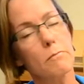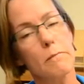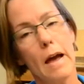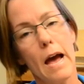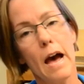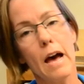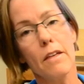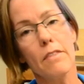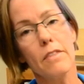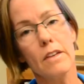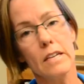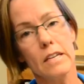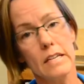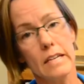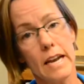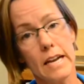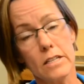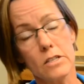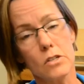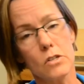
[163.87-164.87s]
math in
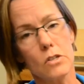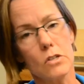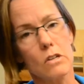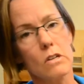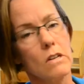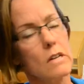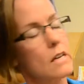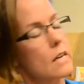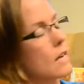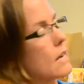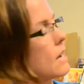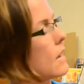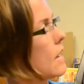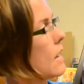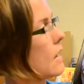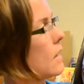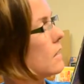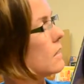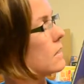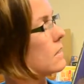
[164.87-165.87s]
nature.
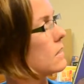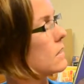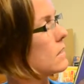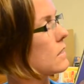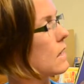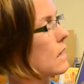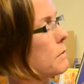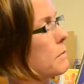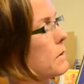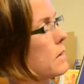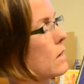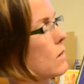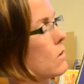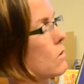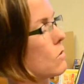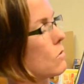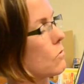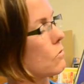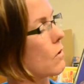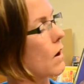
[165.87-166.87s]
And this is going to be a
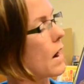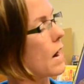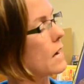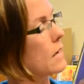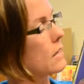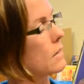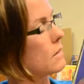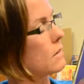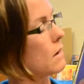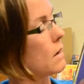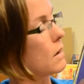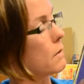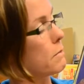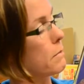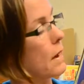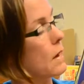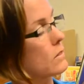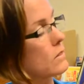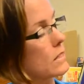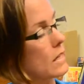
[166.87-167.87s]
great
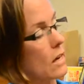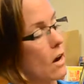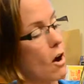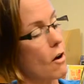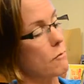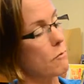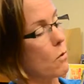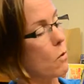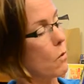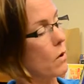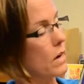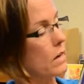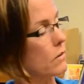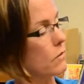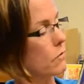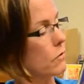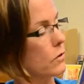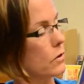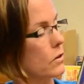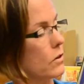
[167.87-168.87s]
bouncing off point
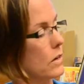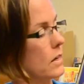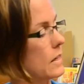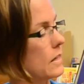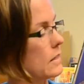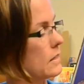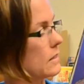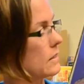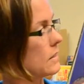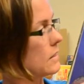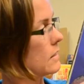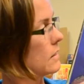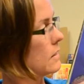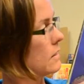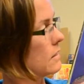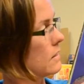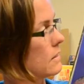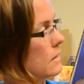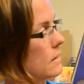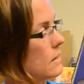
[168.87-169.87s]
for your kids
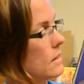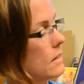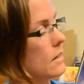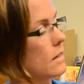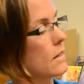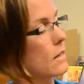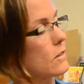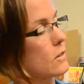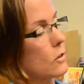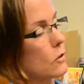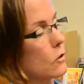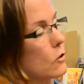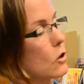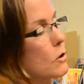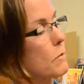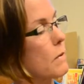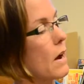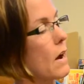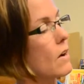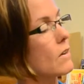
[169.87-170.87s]
to learn
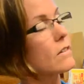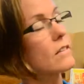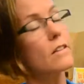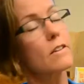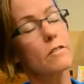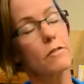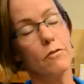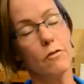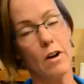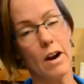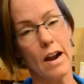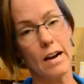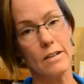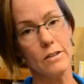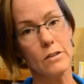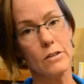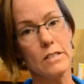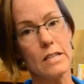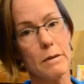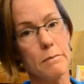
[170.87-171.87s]
about
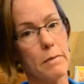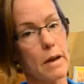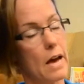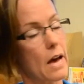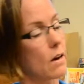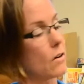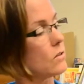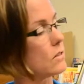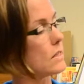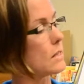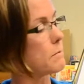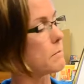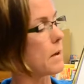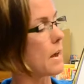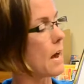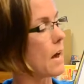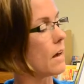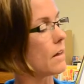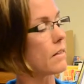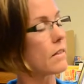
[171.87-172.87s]
fractals and patterns in
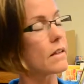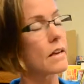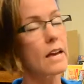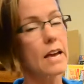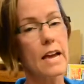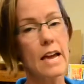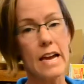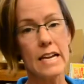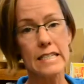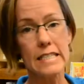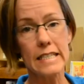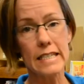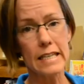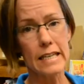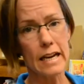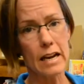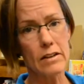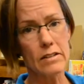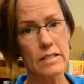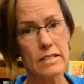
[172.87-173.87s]
math and to
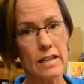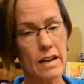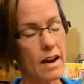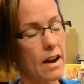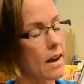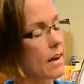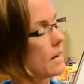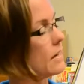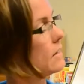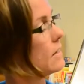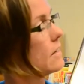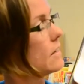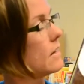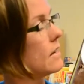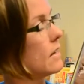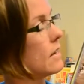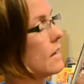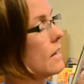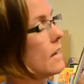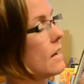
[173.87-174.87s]
get outside
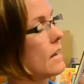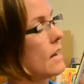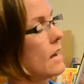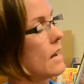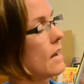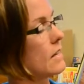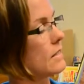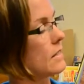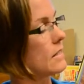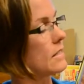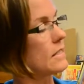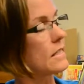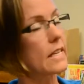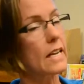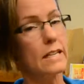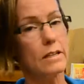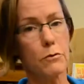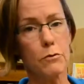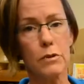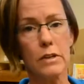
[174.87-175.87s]
and
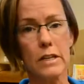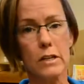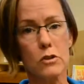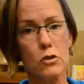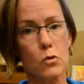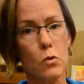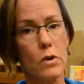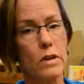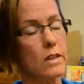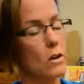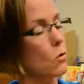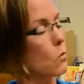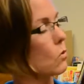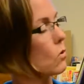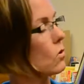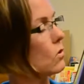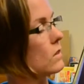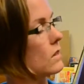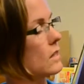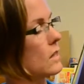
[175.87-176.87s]
to really enjoy their
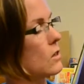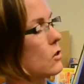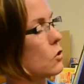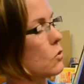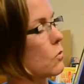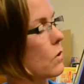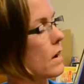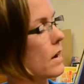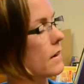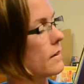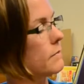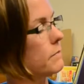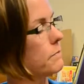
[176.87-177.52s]
world in a new way.